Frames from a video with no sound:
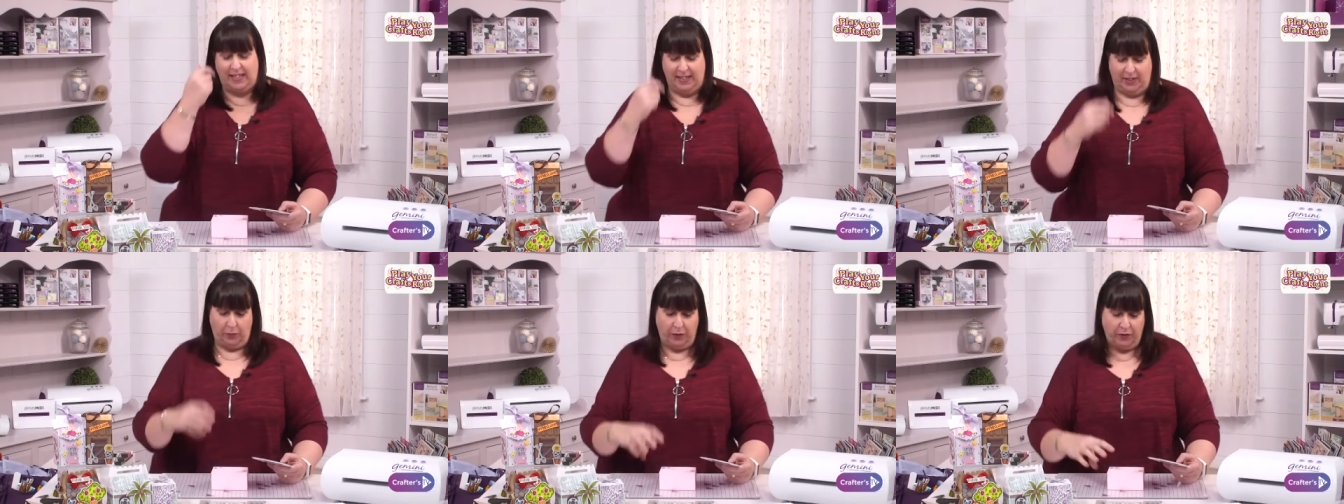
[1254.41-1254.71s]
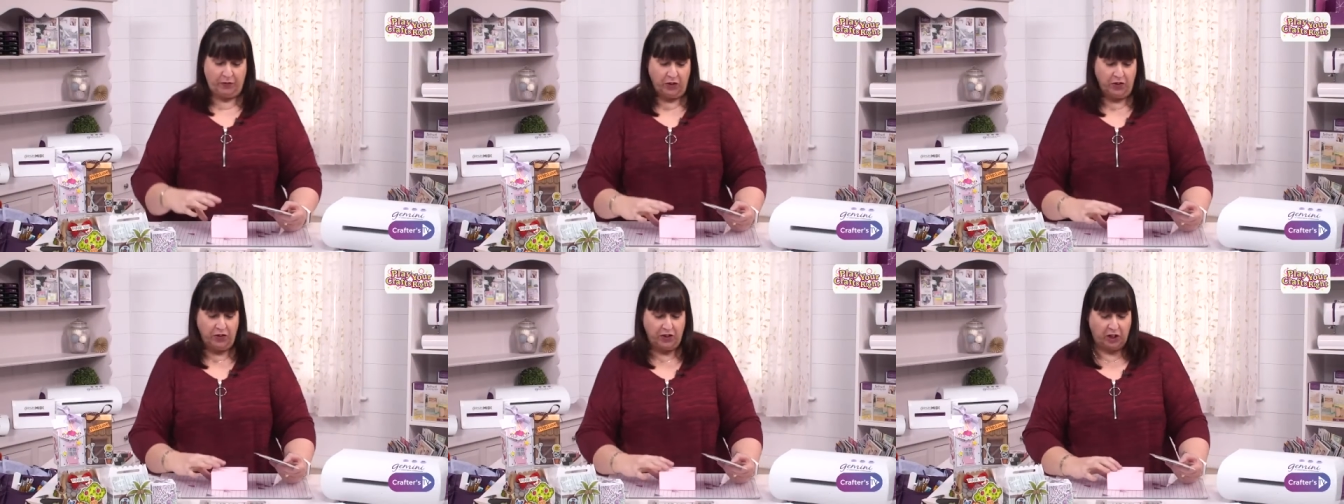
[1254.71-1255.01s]
So
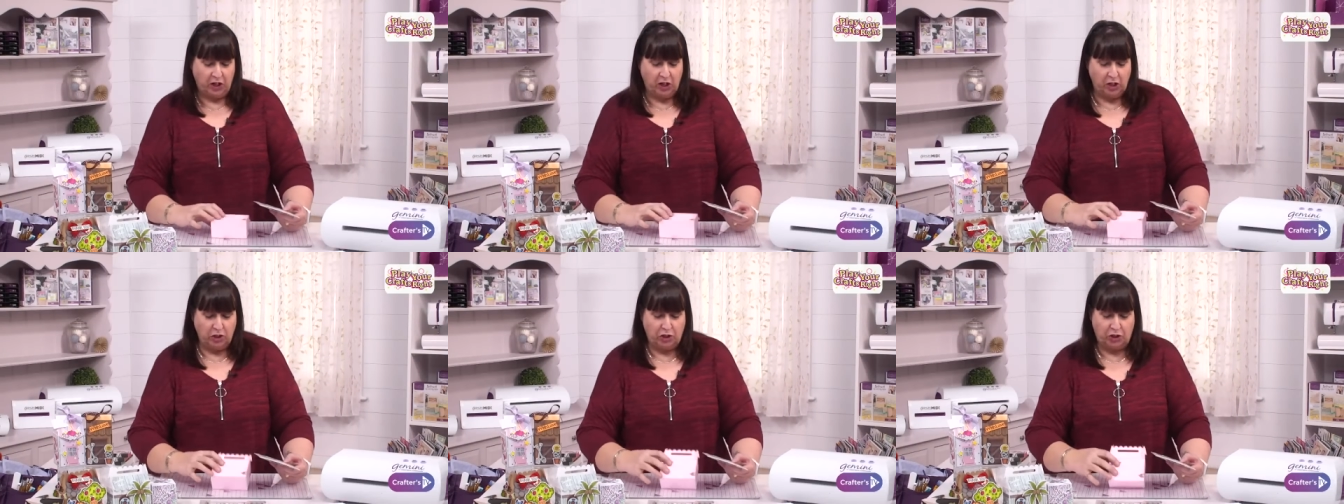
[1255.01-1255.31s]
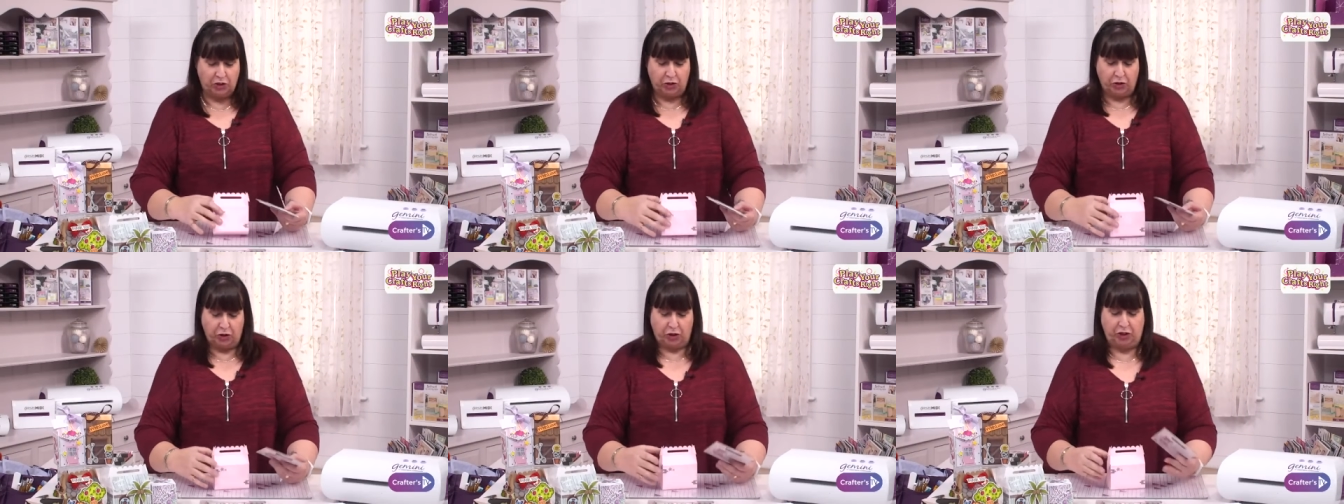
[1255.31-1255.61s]
we've done the
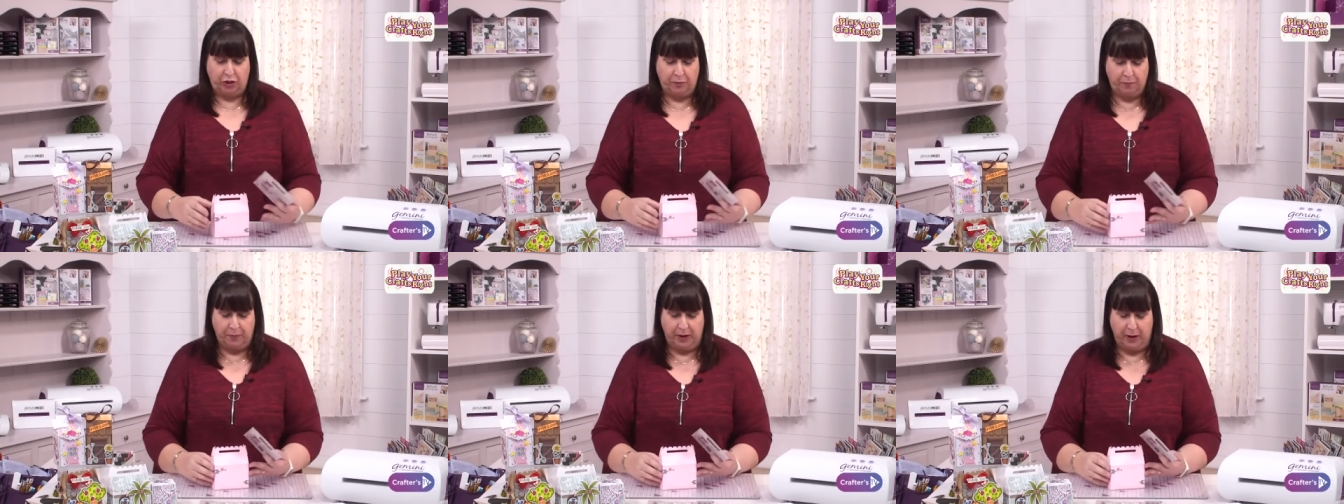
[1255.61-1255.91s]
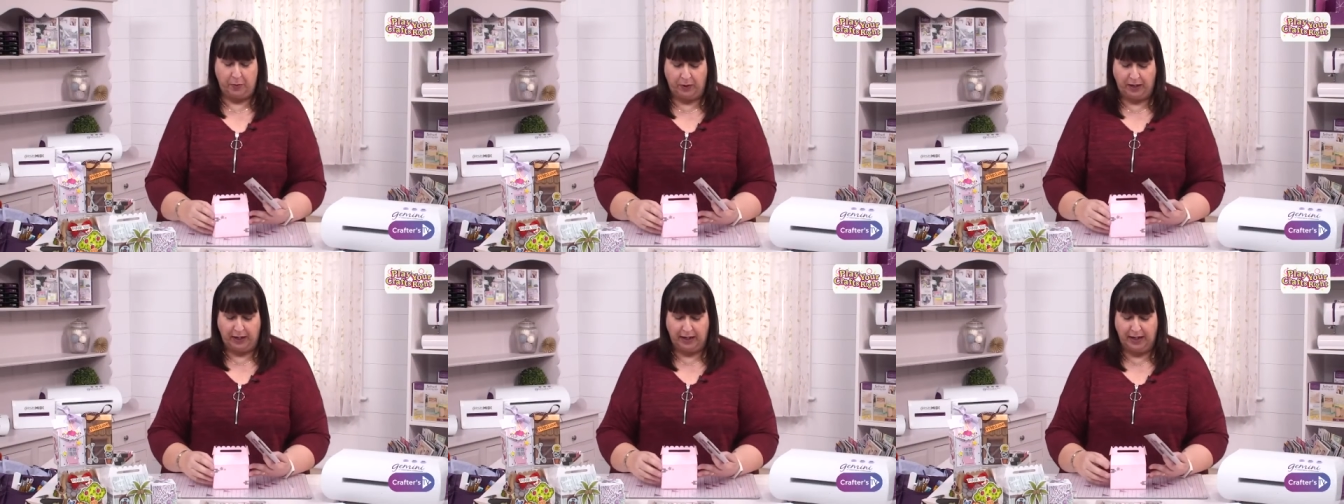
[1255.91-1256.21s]
construction
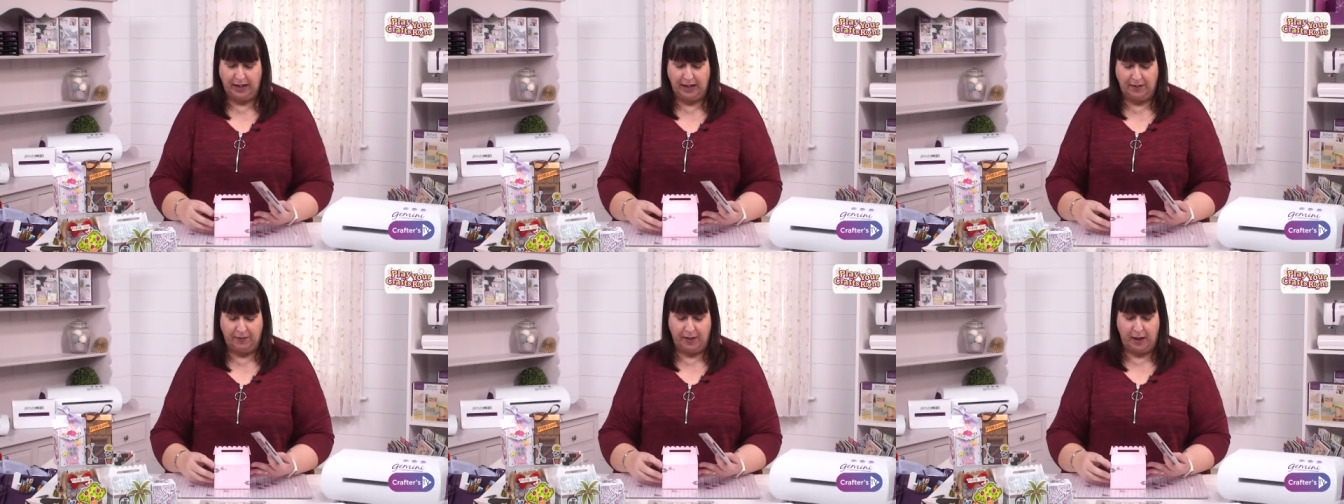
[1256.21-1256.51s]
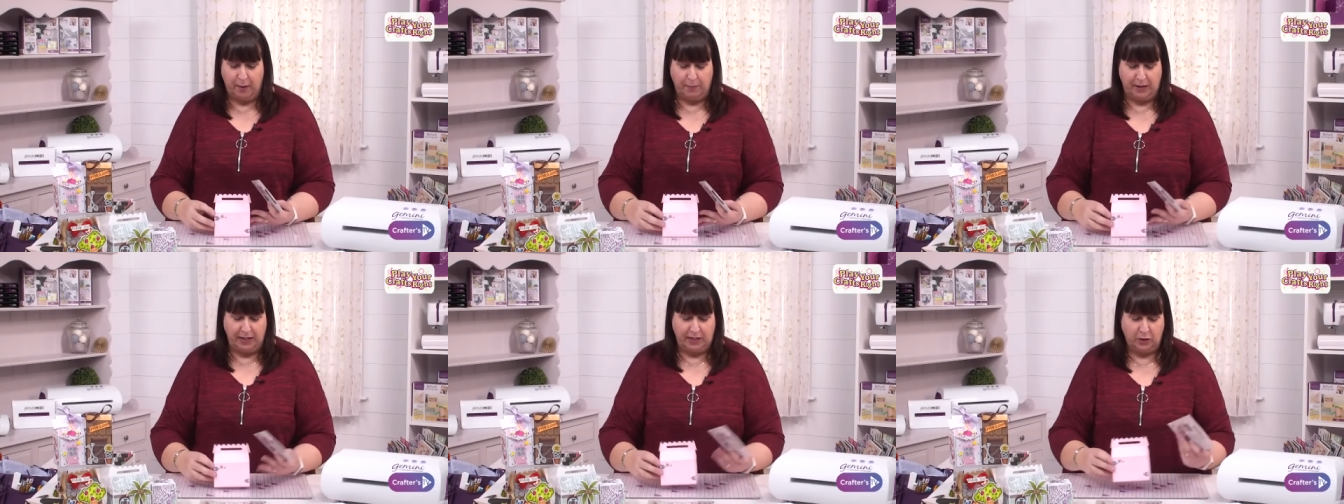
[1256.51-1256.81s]
bit, we can leave
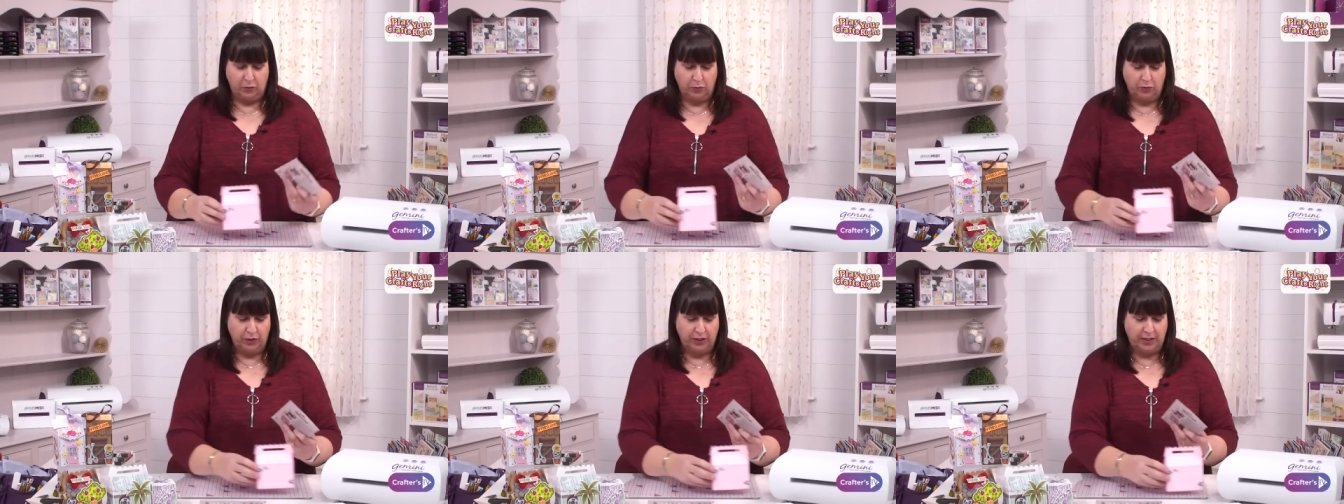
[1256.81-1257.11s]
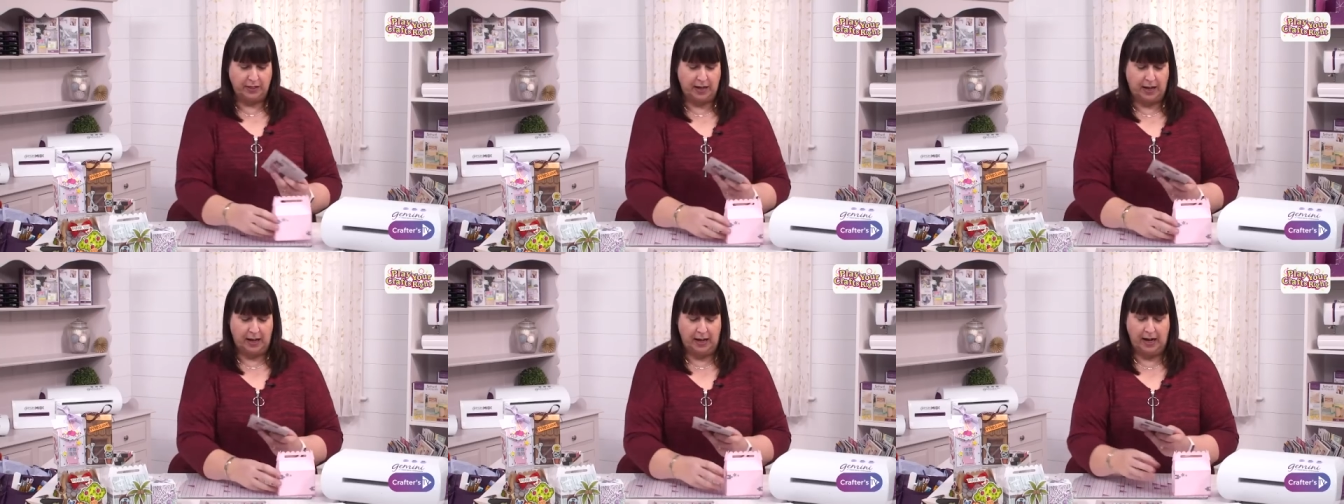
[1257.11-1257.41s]
that bit to one
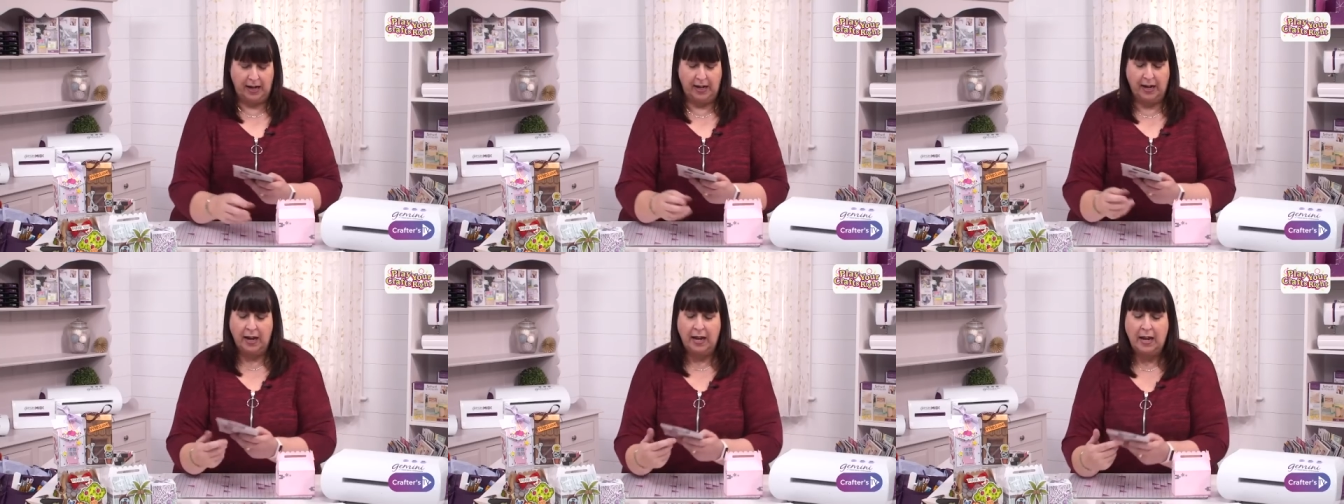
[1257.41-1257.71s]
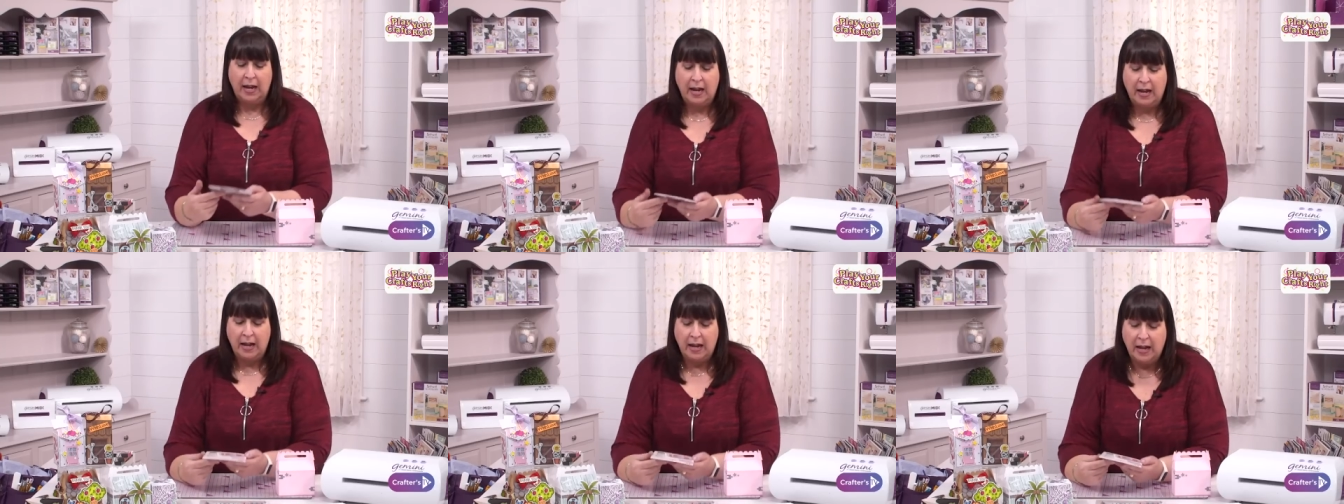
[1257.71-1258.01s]
side.
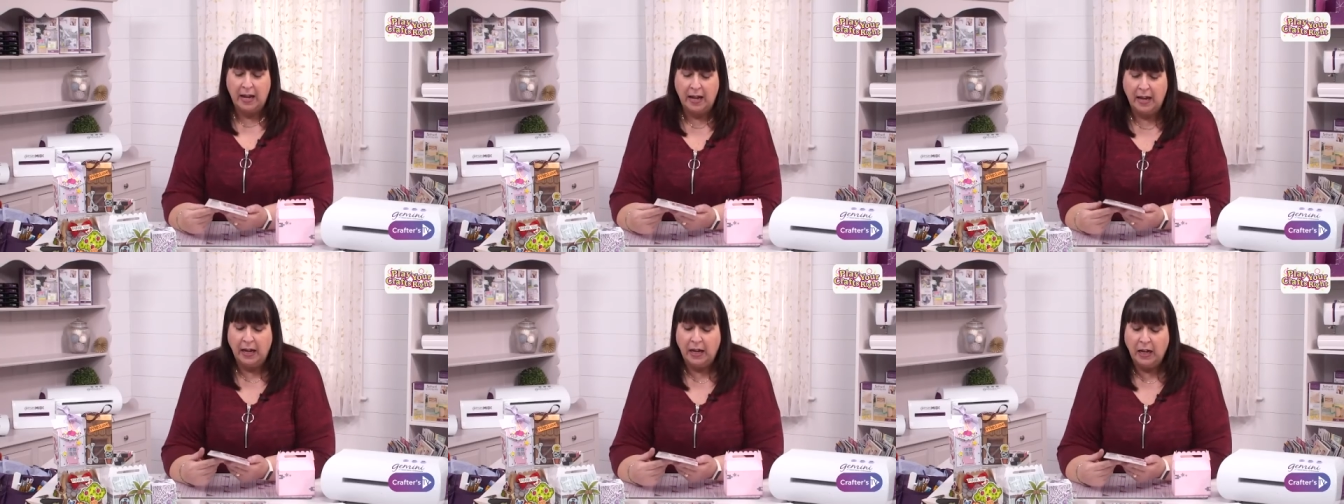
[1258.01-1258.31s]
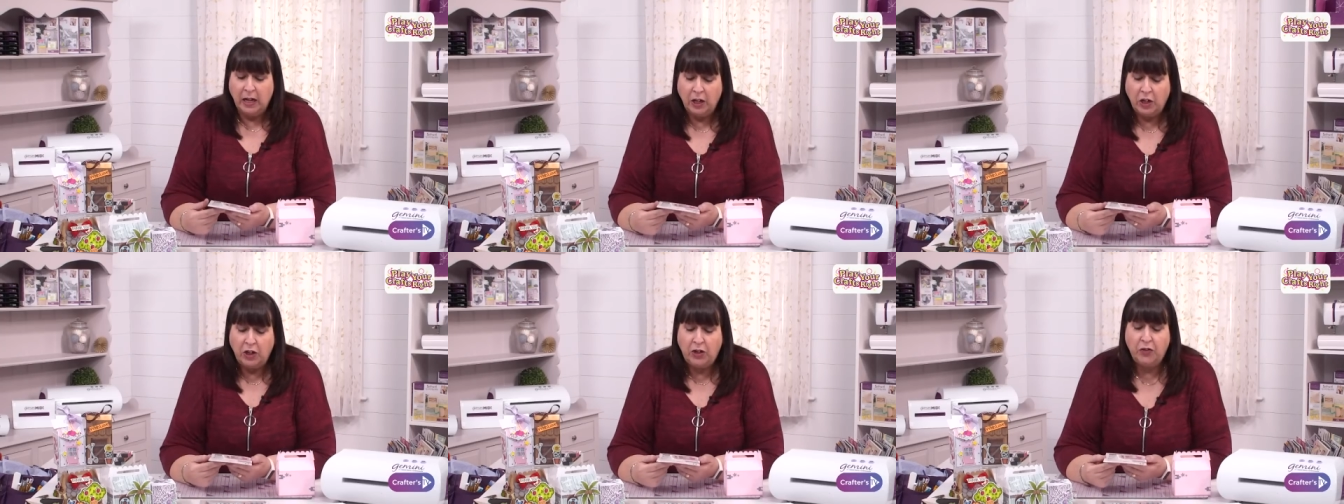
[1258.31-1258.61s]

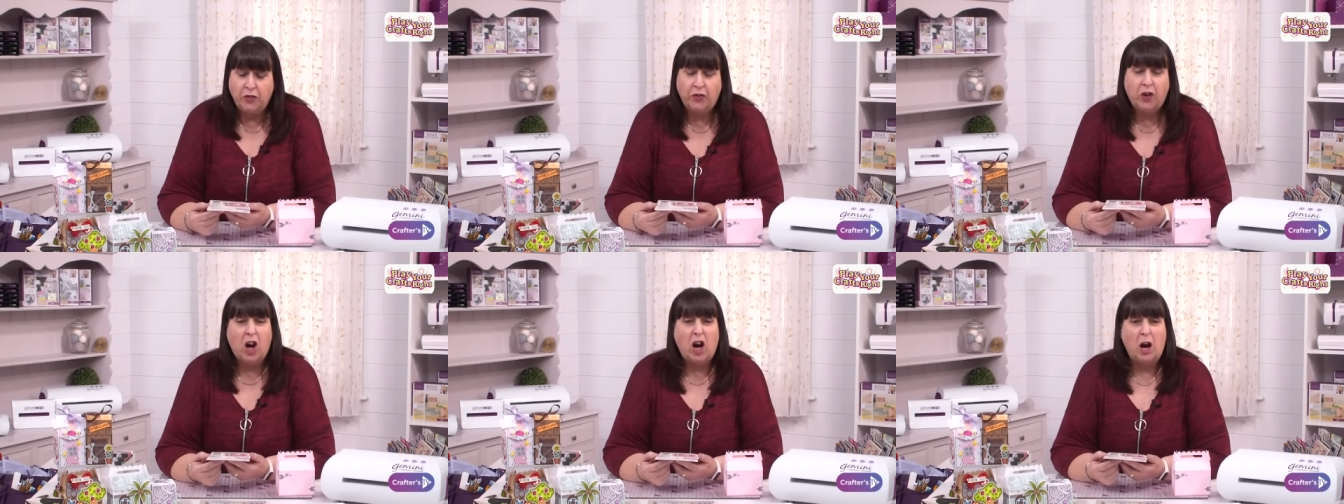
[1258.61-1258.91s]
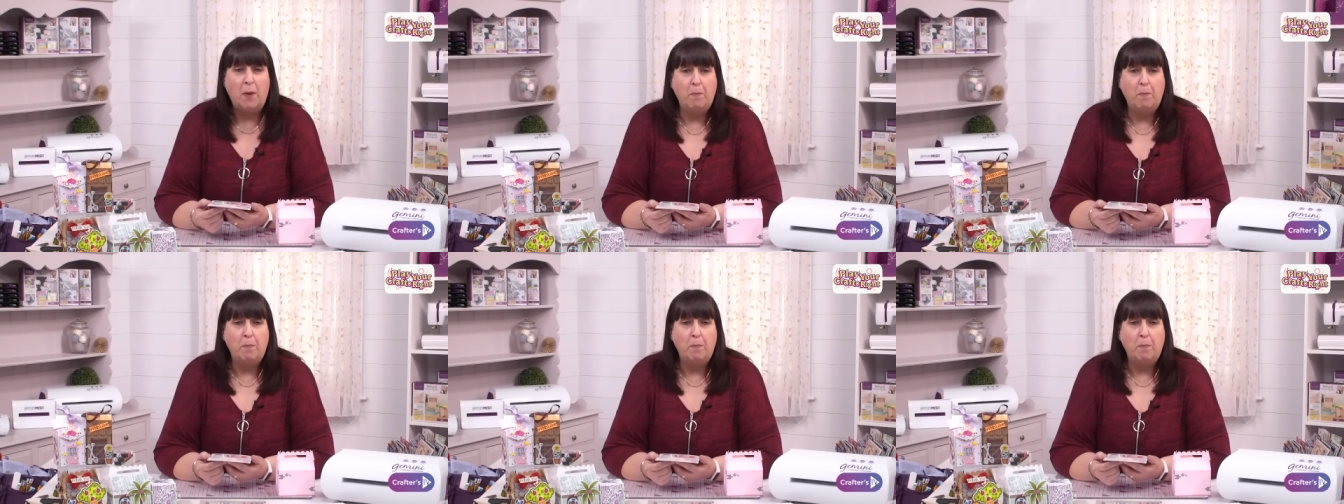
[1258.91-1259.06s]
You've got a